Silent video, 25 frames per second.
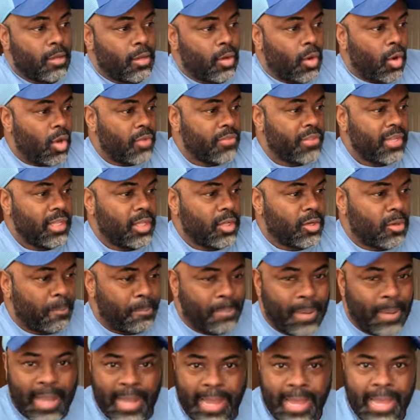on the little
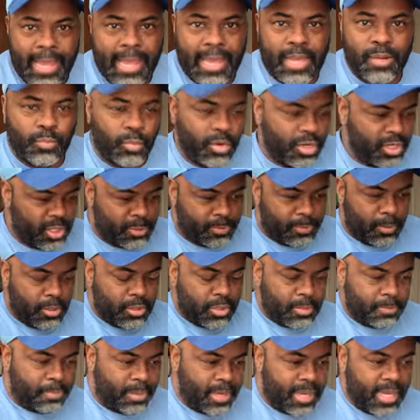pad where you're
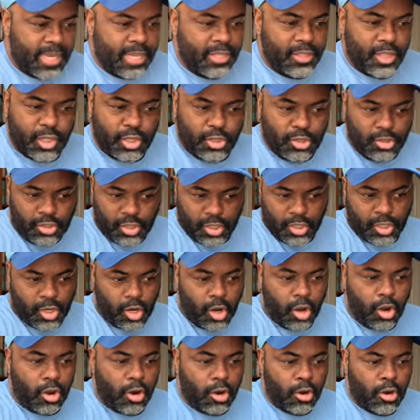supposed to pay, either you use a
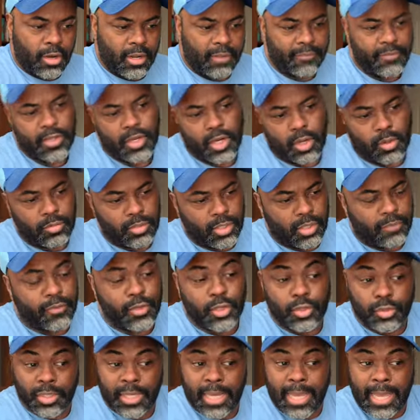card. If you don't, if you
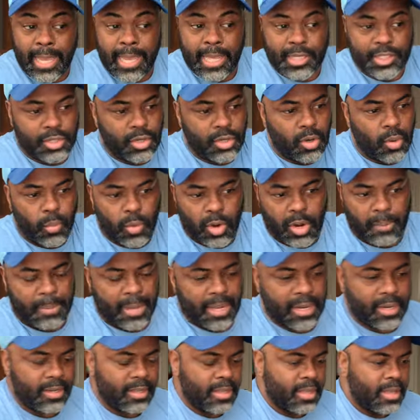use cash, you don't worry
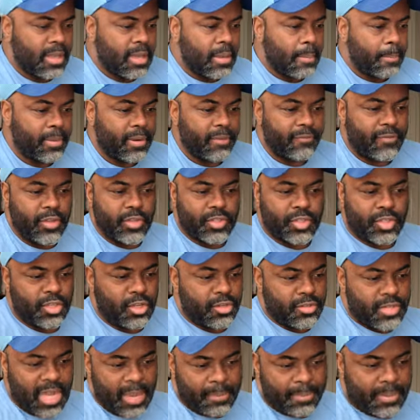about it. But if you're using
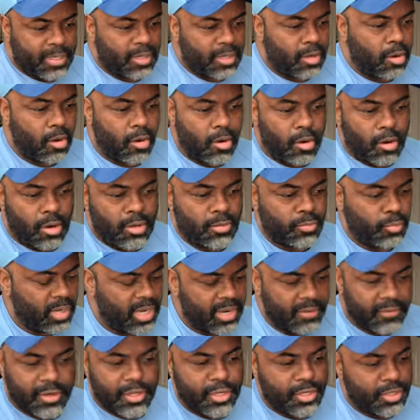your debit card,
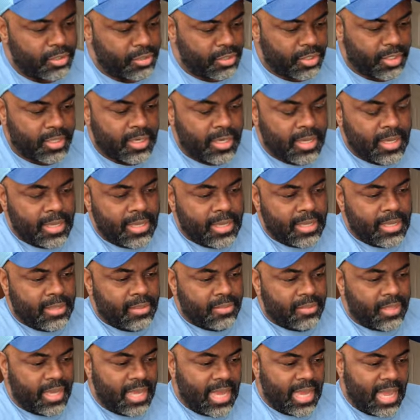whatever you're using,
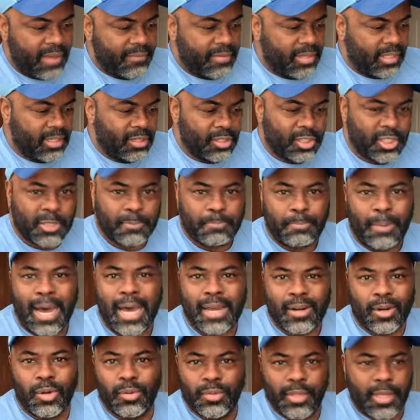they have a little
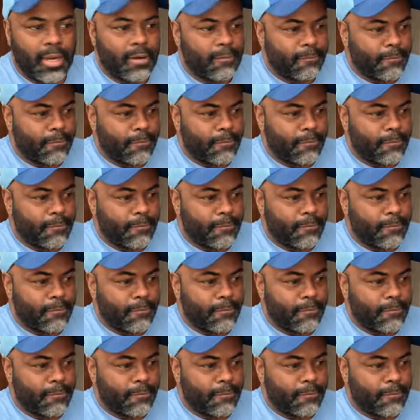spot on there